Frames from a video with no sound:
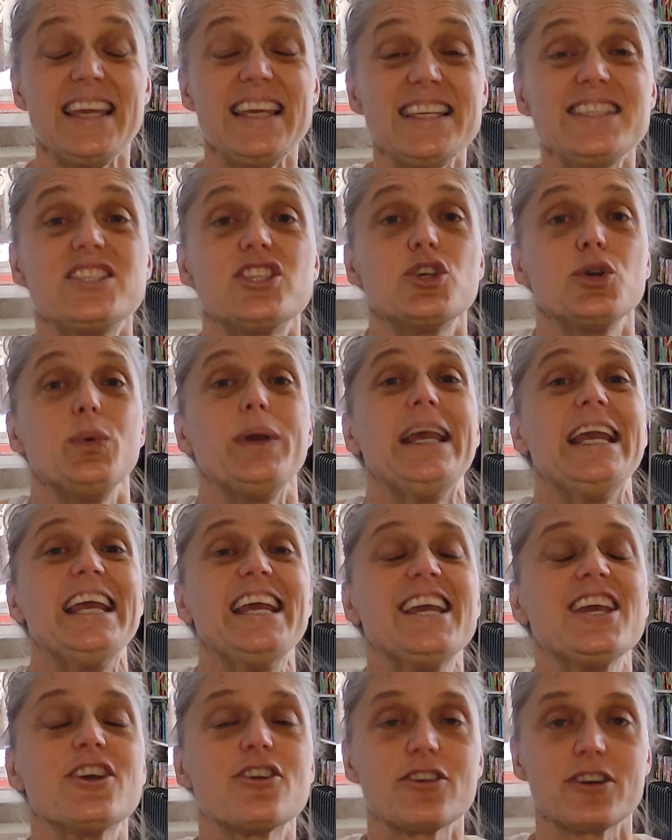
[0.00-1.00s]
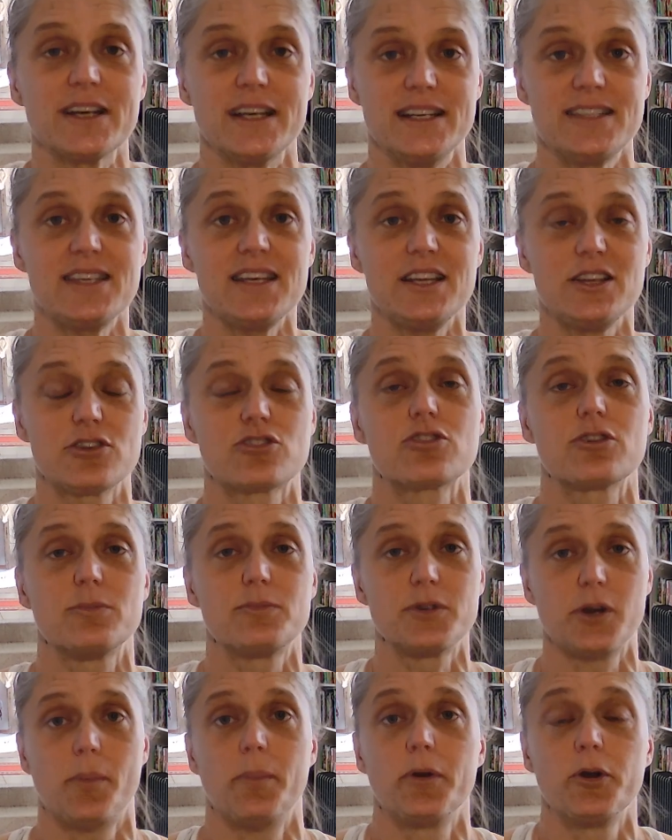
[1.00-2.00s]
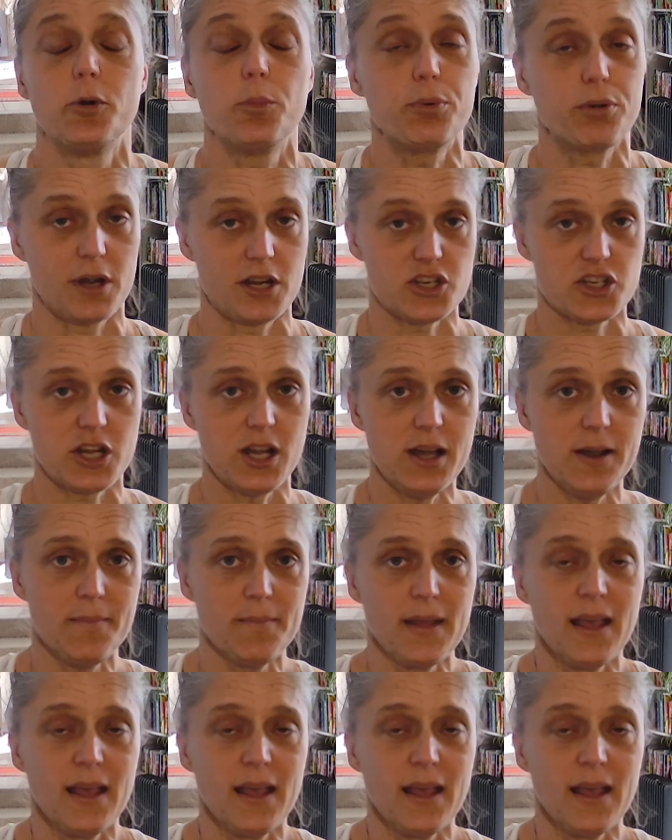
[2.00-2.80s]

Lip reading: is to increase intra-abdominal pressure,